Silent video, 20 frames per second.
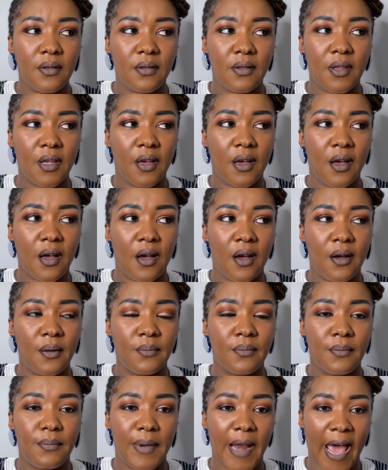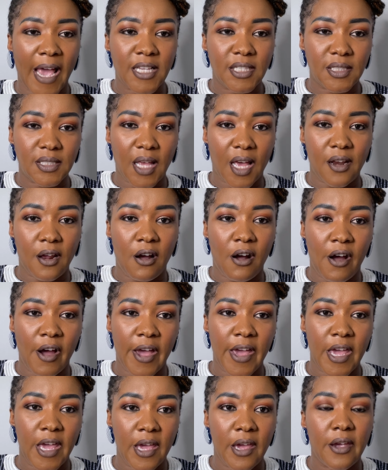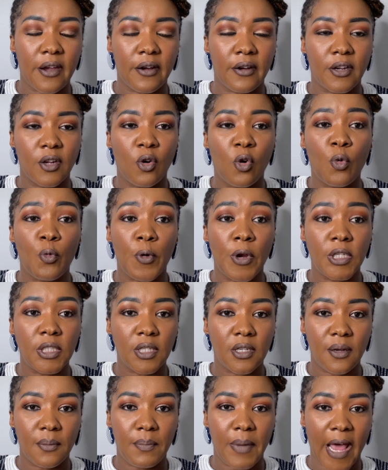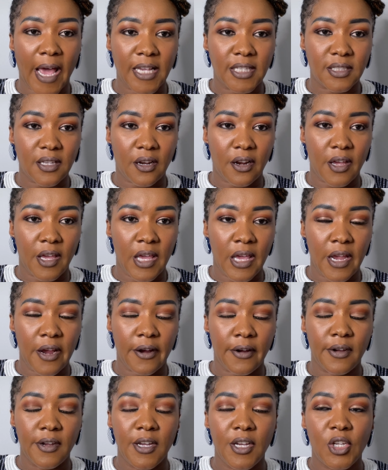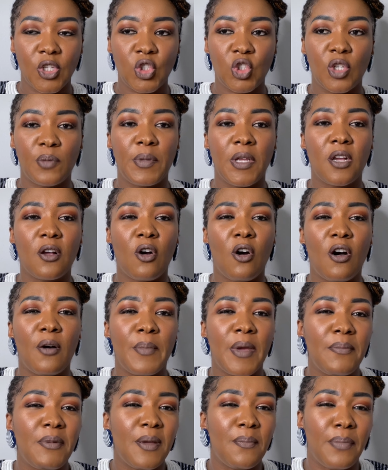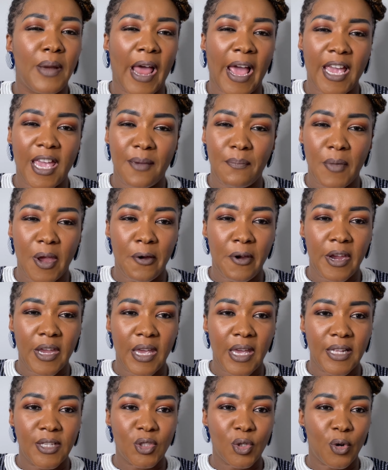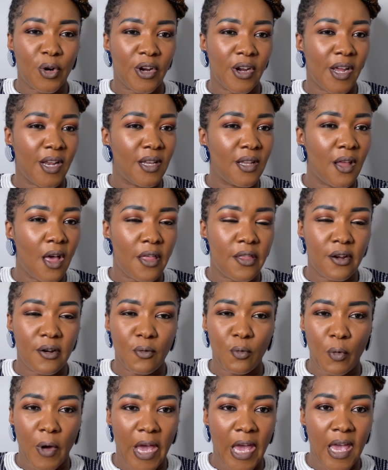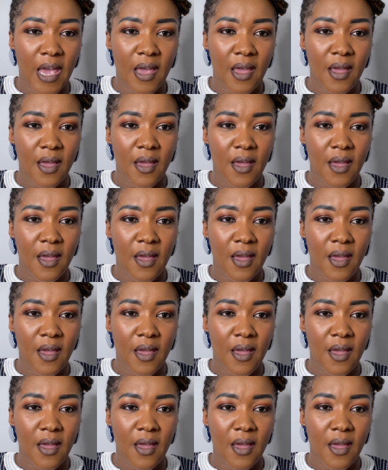the um, blacks that are here, the original blacks that are here, should be called maybe Black Americans or another way.